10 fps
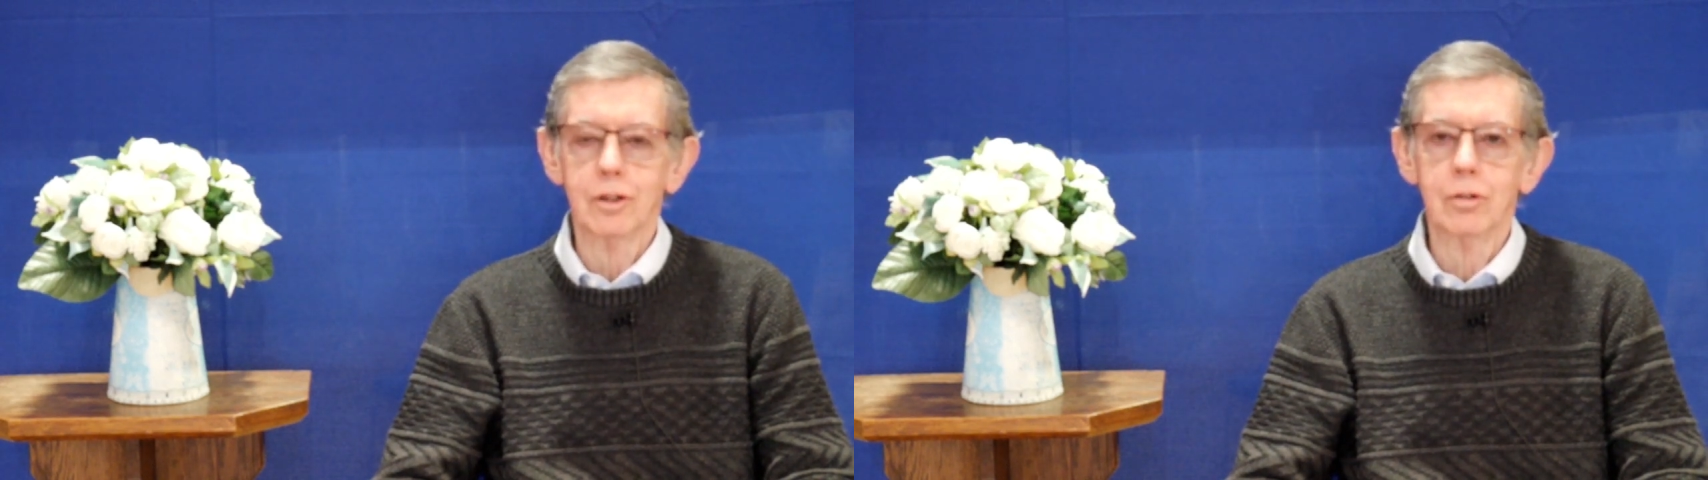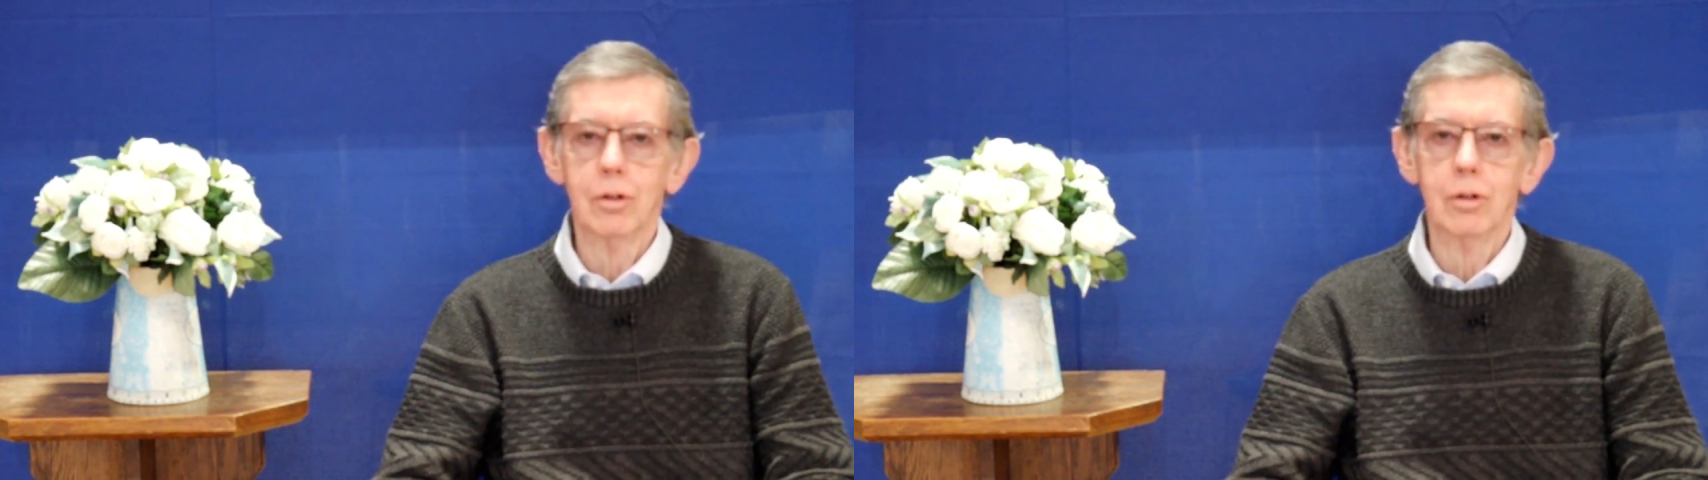
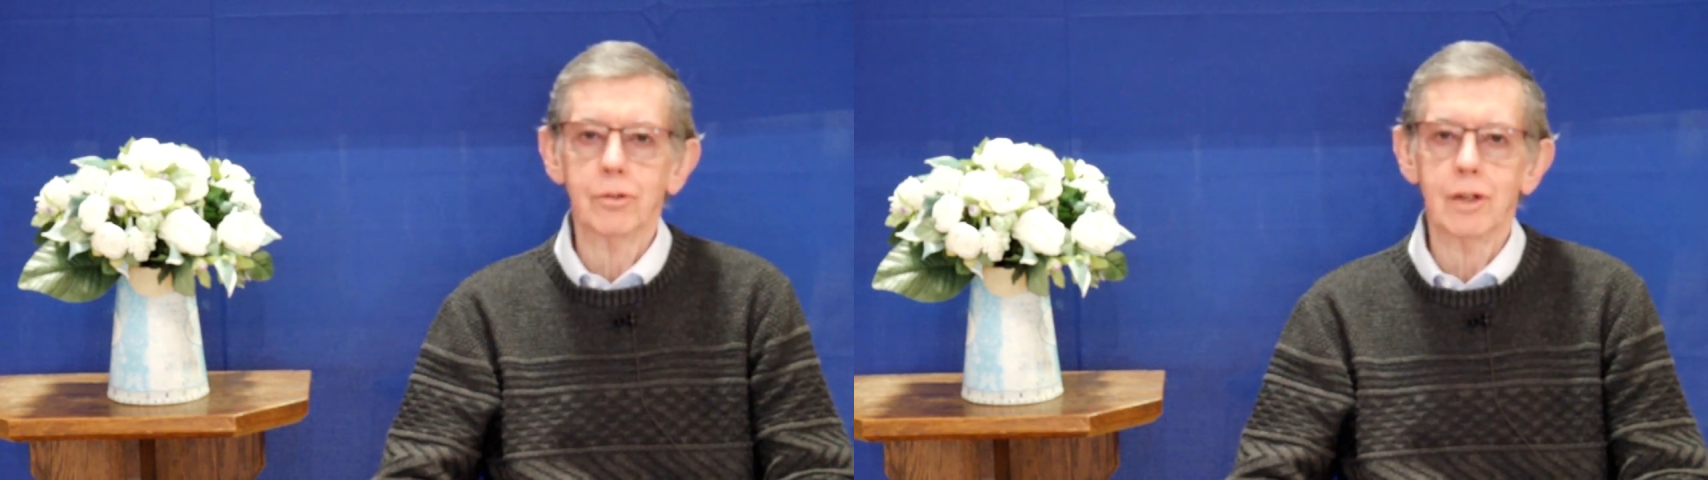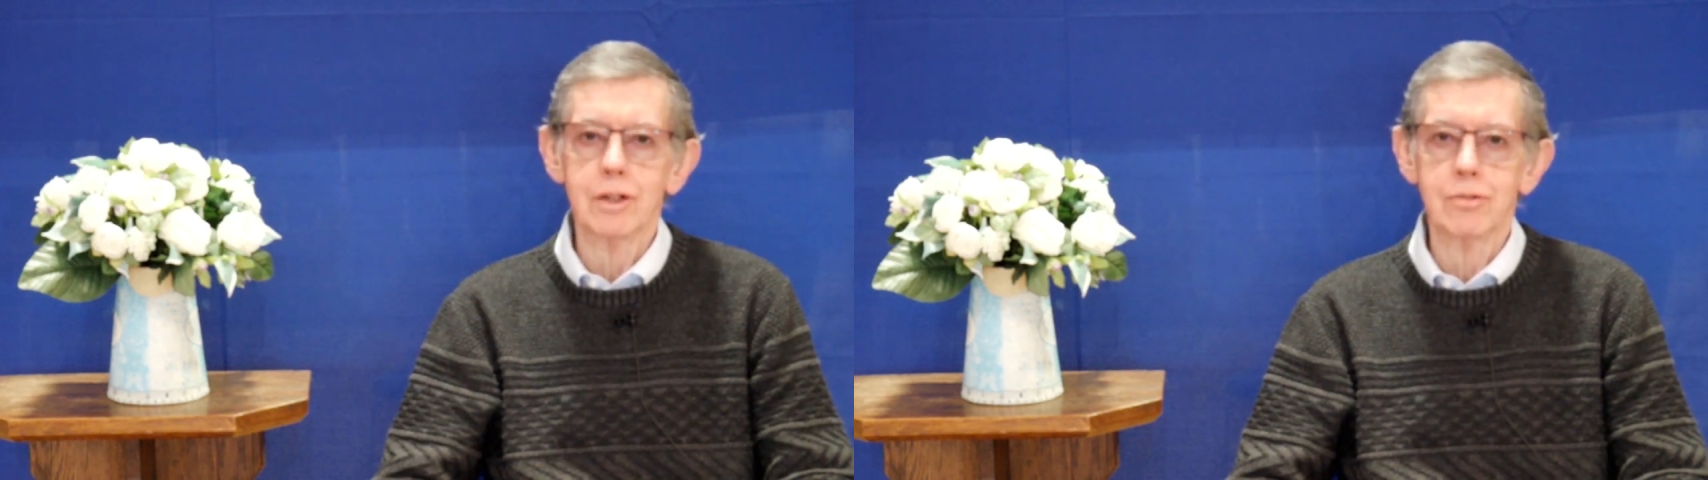cross
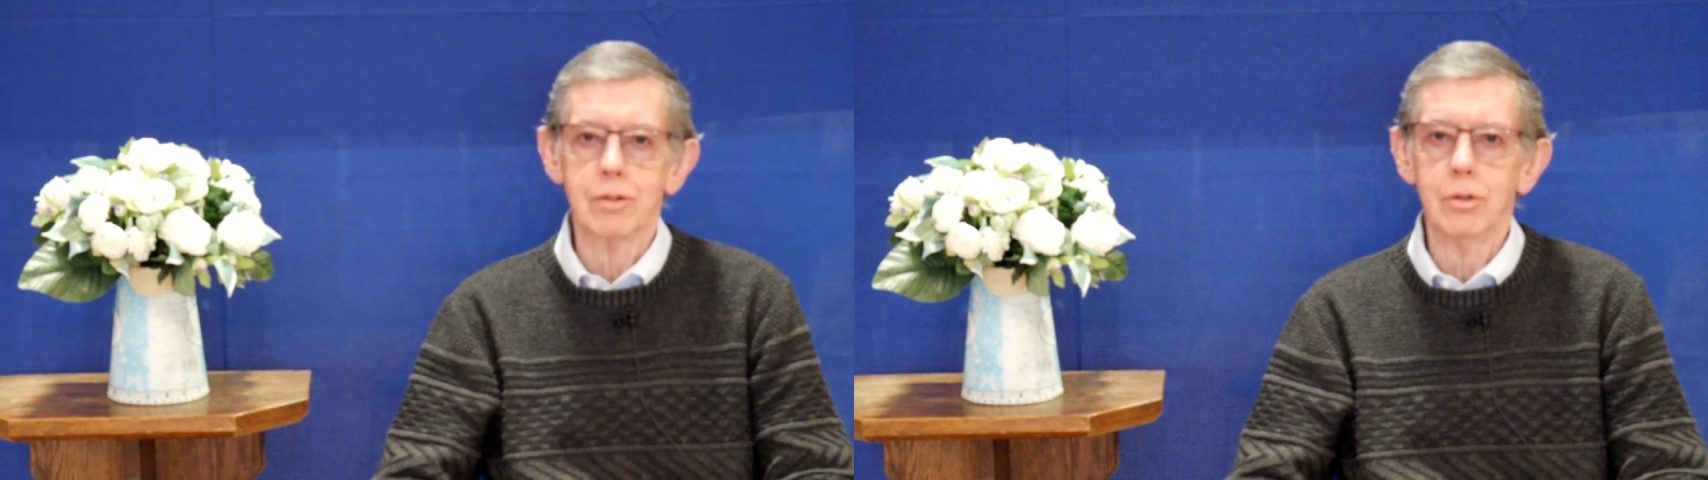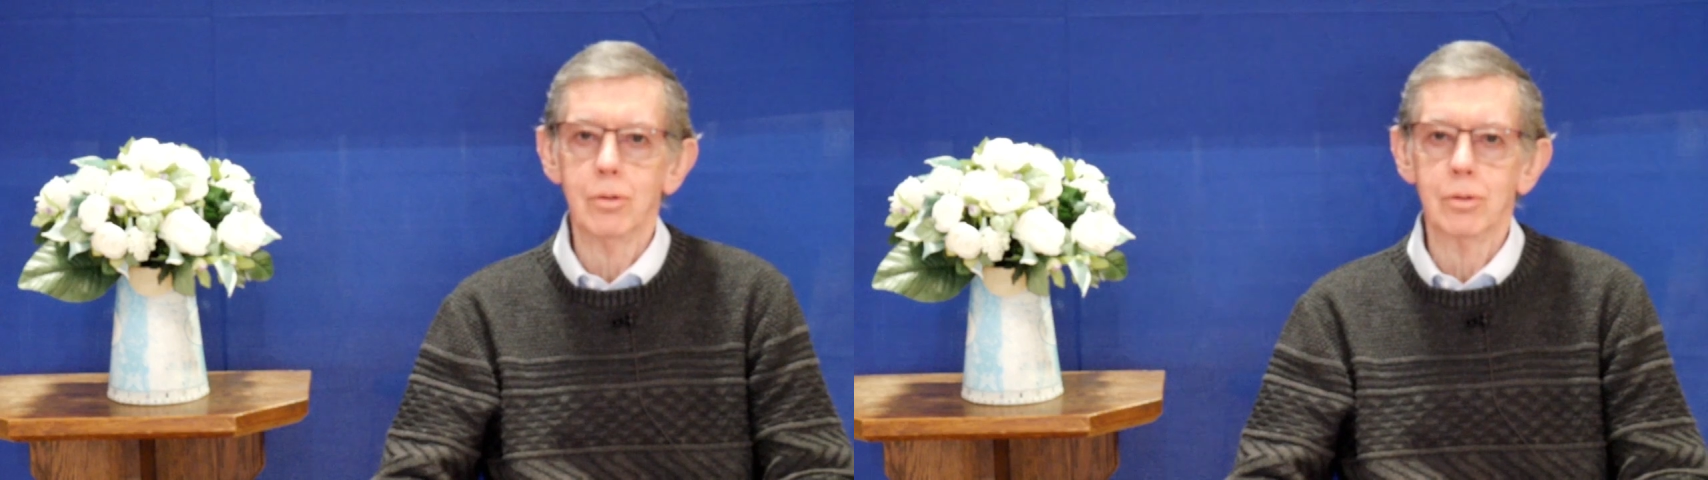as
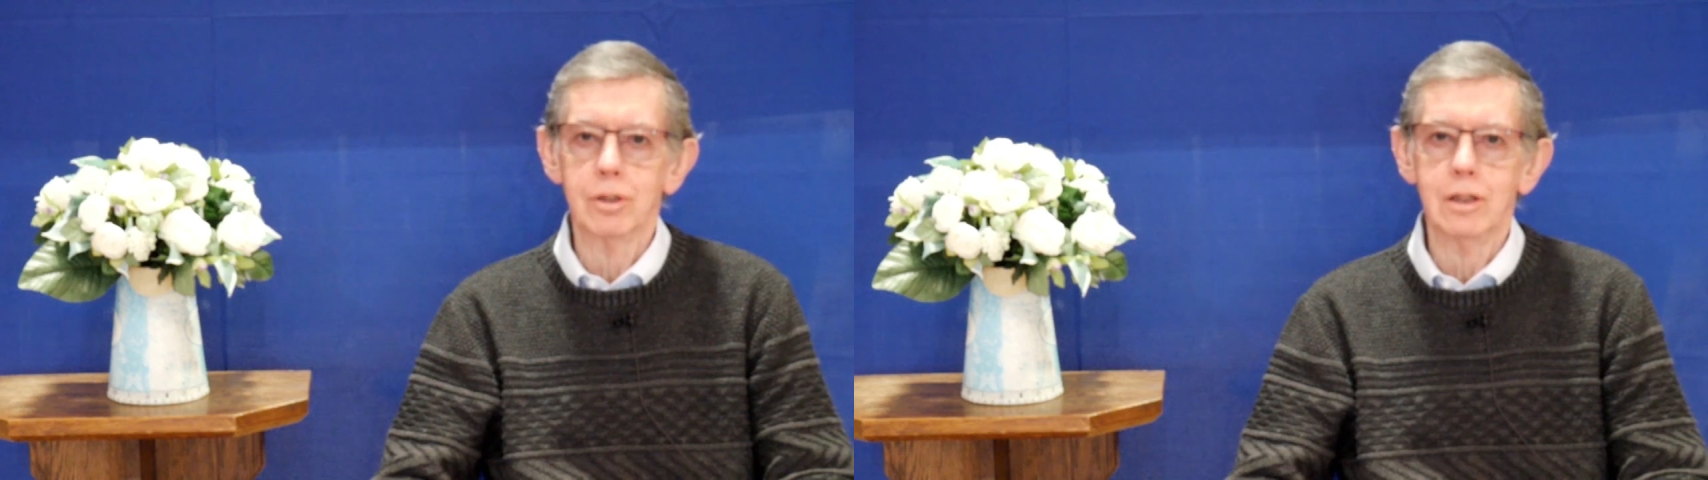recorded